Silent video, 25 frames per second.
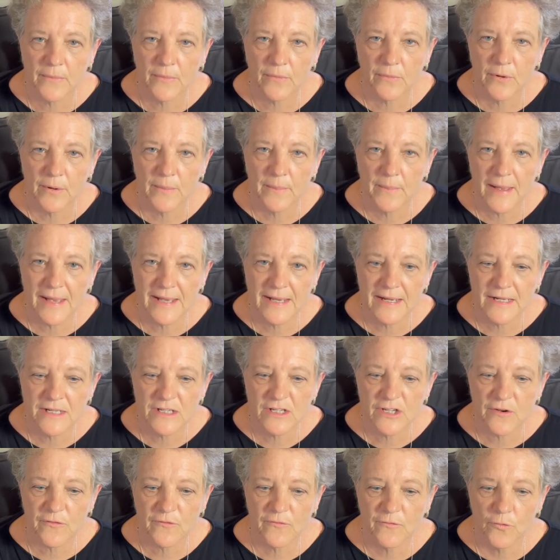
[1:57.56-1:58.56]

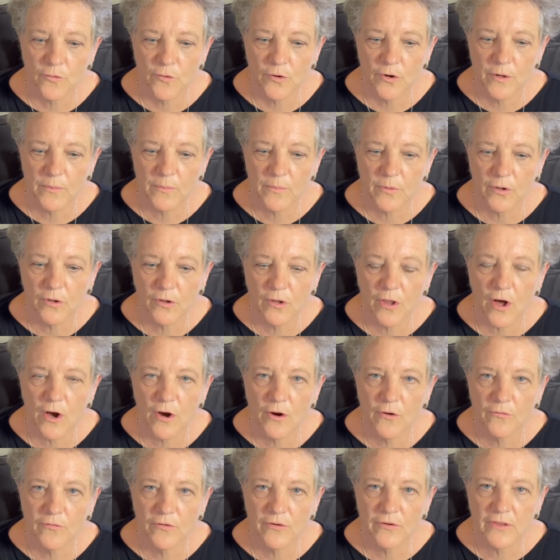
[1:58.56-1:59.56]
remains affordable
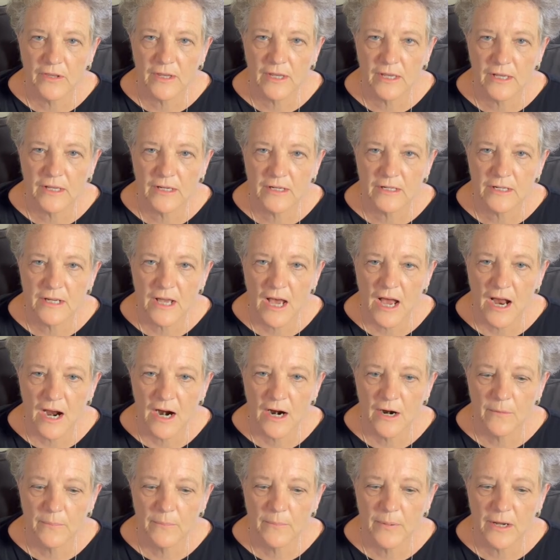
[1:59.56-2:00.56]
over the
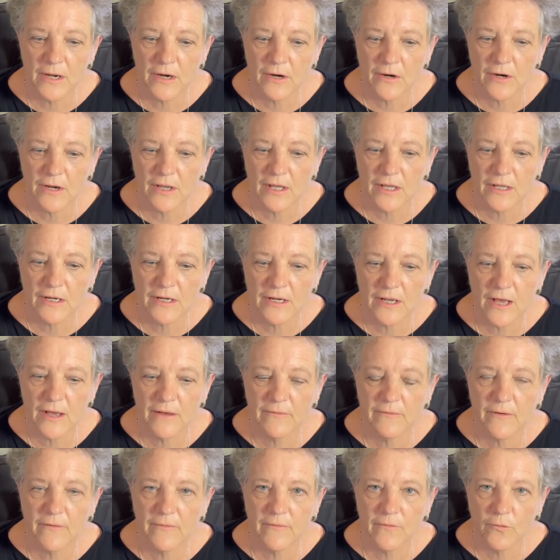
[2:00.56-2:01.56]
entire period
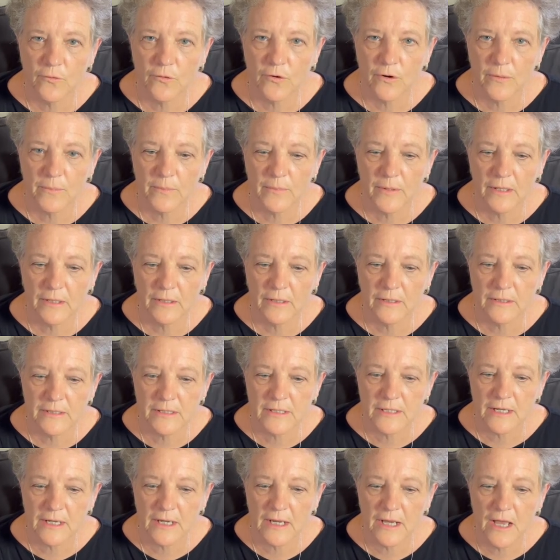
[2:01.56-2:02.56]
of
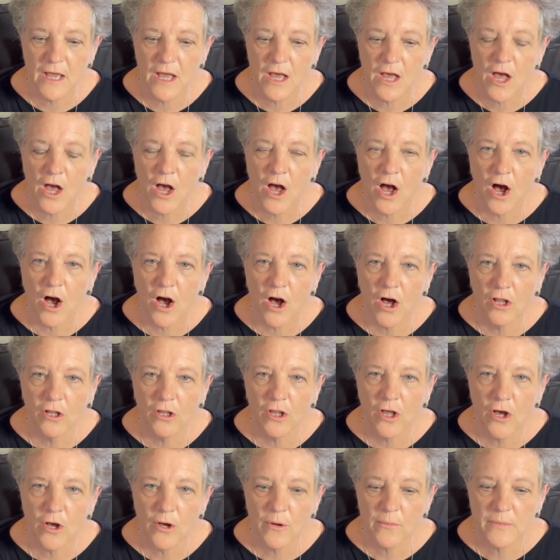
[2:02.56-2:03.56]
affordability.
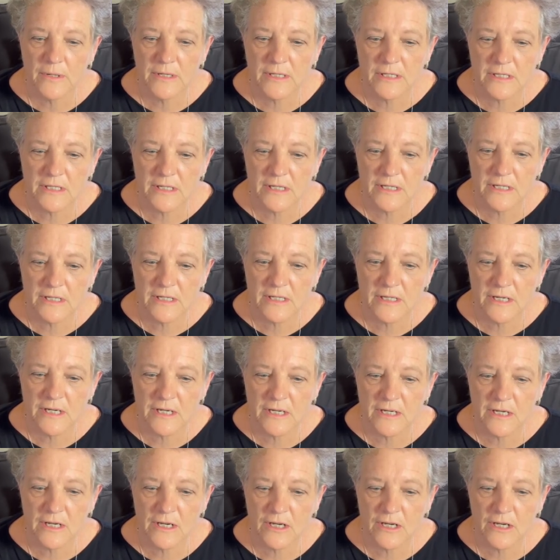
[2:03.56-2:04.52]
All home assisted